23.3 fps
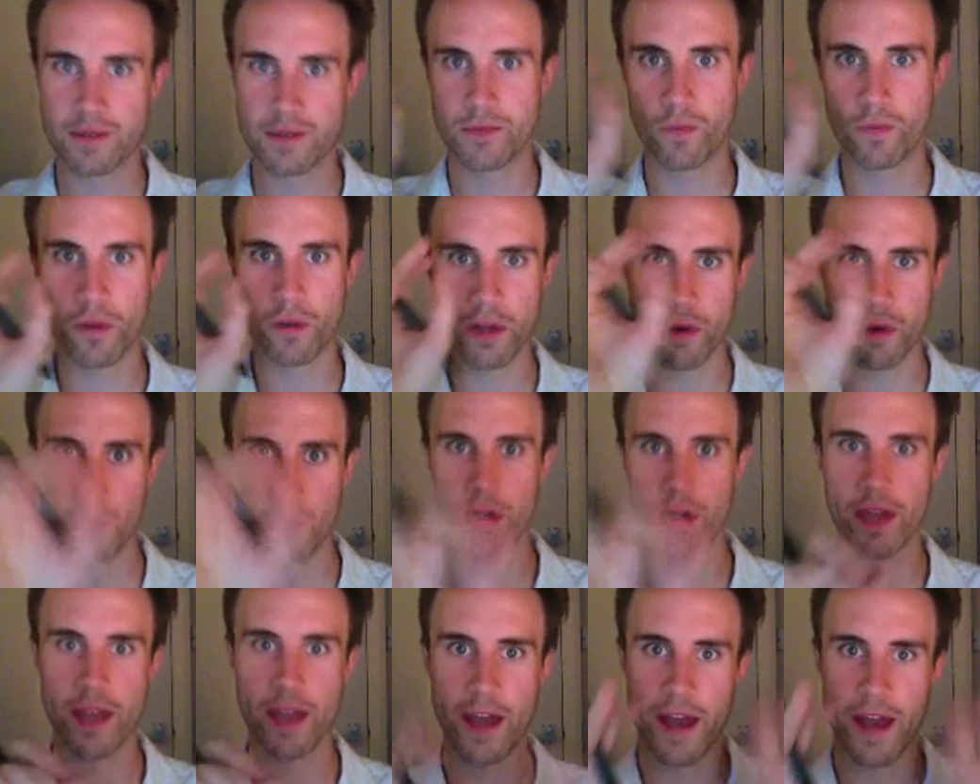what you're
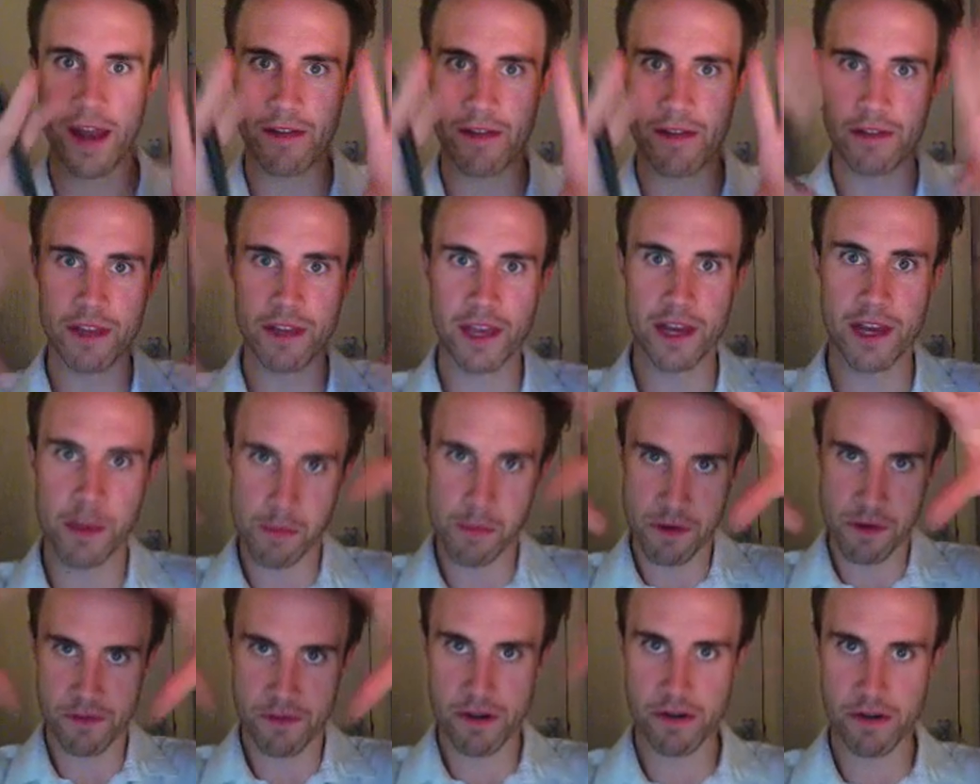looking at and everything in your
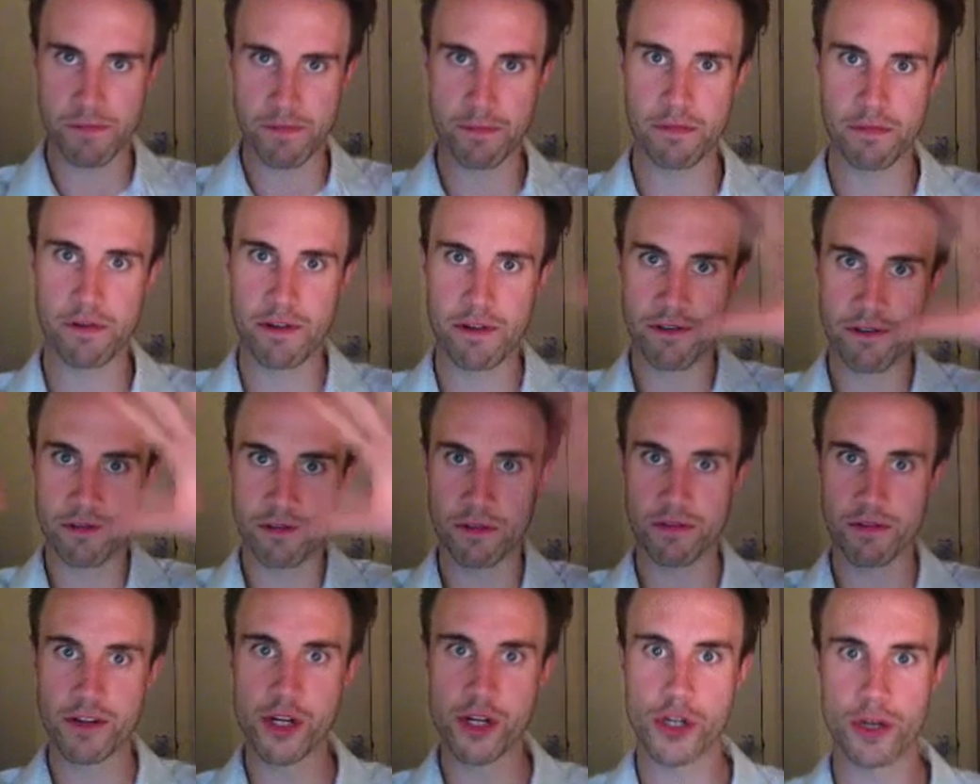peri peripheral
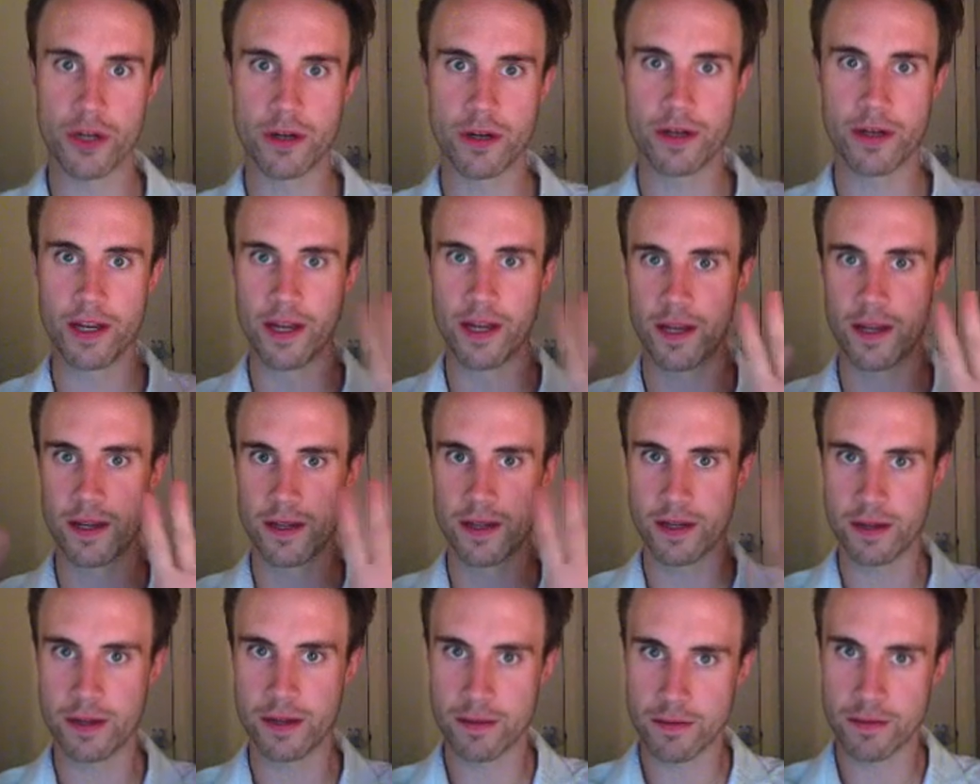vision is